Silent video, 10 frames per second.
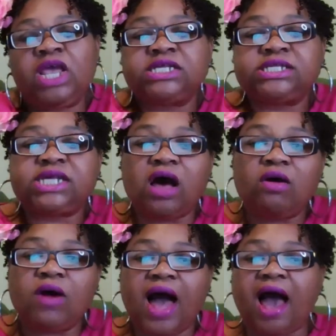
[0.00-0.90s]
So
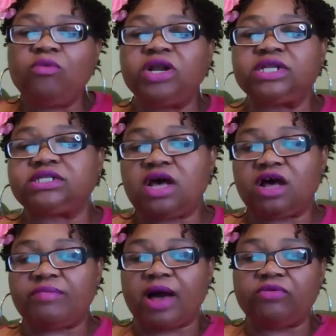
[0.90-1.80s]
I wanted to
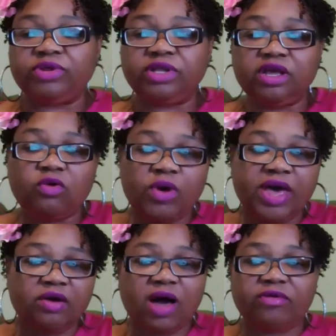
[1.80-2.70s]
talk about really
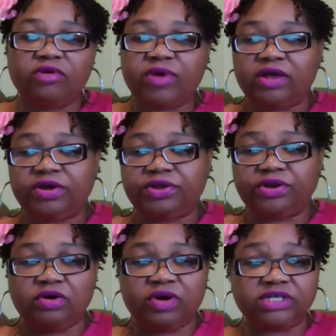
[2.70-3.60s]
quick while we wait on
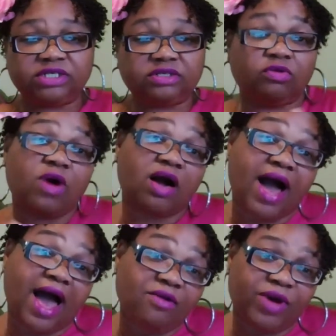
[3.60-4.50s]
your questions or while
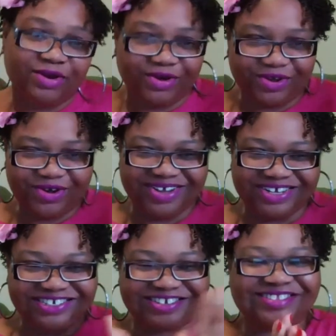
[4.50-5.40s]
I wait on your
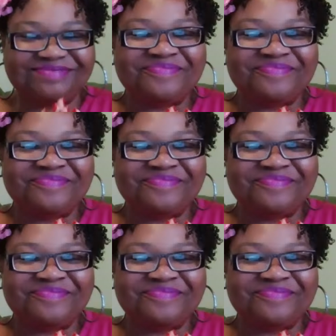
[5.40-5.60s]
questions.